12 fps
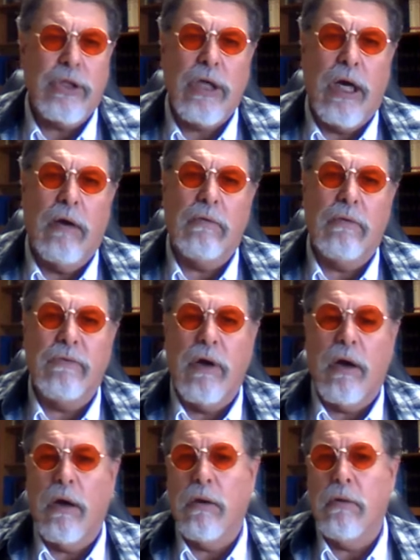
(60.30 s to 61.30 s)
a child of
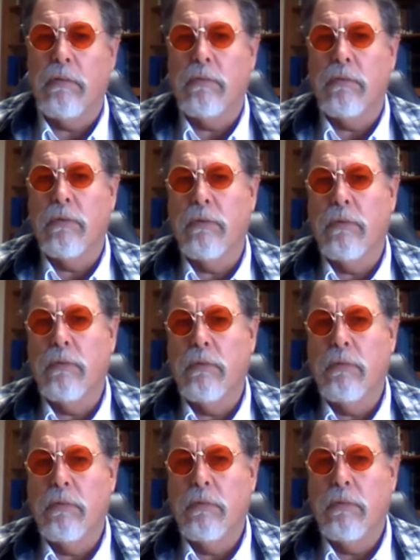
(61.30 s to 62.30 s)
God,
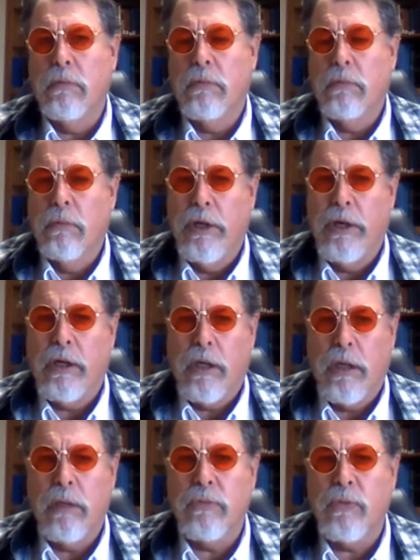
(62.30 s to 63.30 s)
it
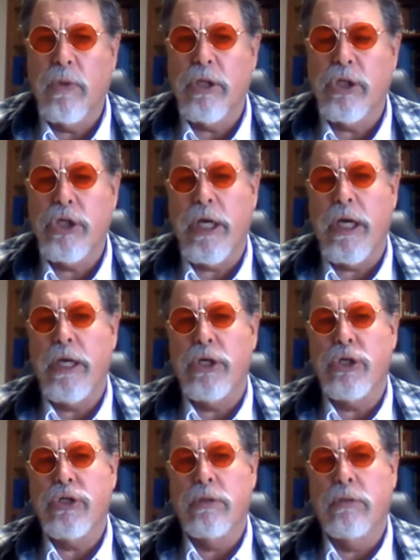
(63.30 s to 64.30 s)
comes with
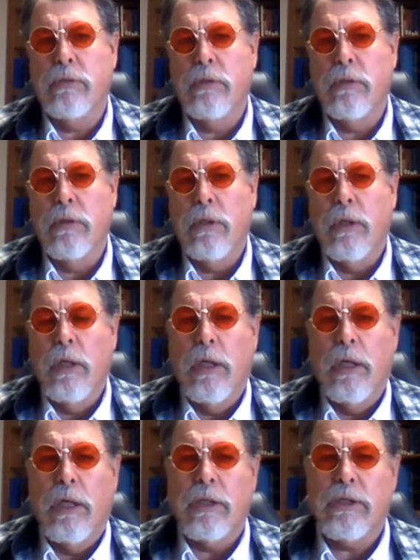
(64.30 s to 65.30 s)
change.
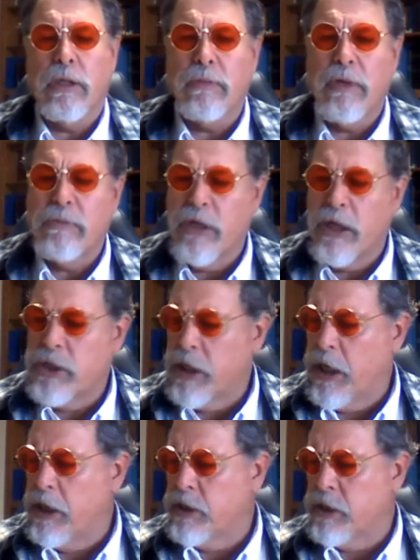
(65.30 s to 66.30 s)
And sometimes that
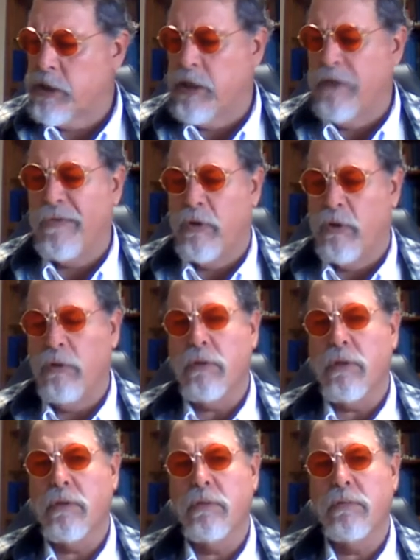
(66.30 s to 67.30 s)
change is difficult.
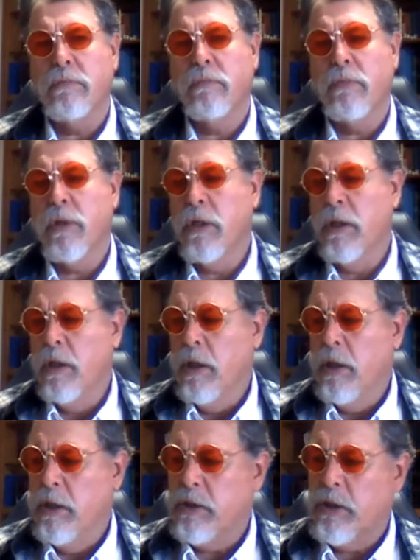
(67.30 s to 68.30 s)

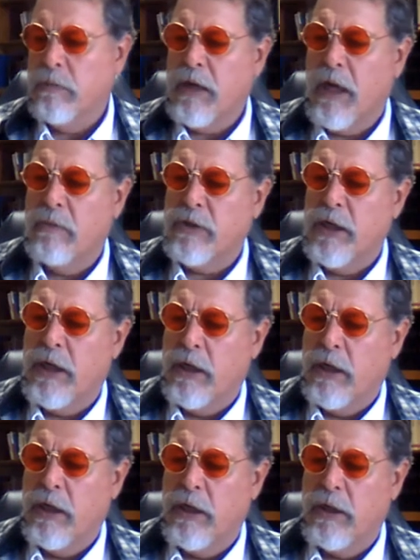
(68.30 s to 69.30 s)
And sometimes
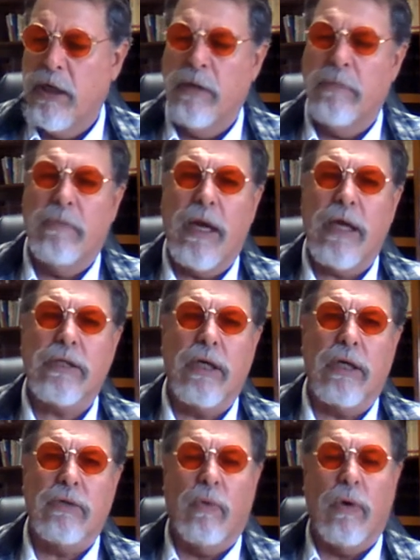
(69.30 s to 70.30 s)
it, it, it, makes
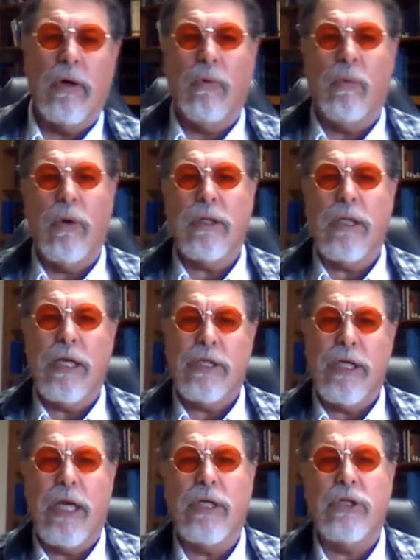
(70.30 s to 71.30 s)
us wonder what that
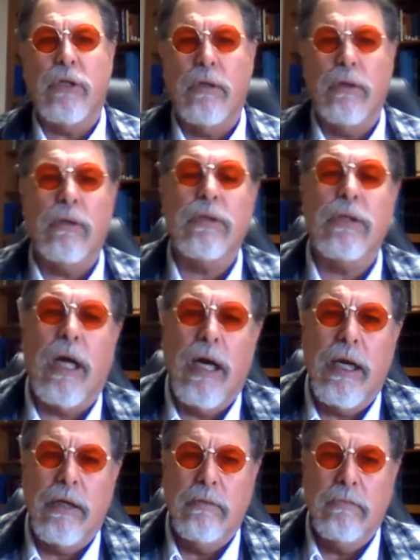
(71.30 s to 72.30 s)
change looks like.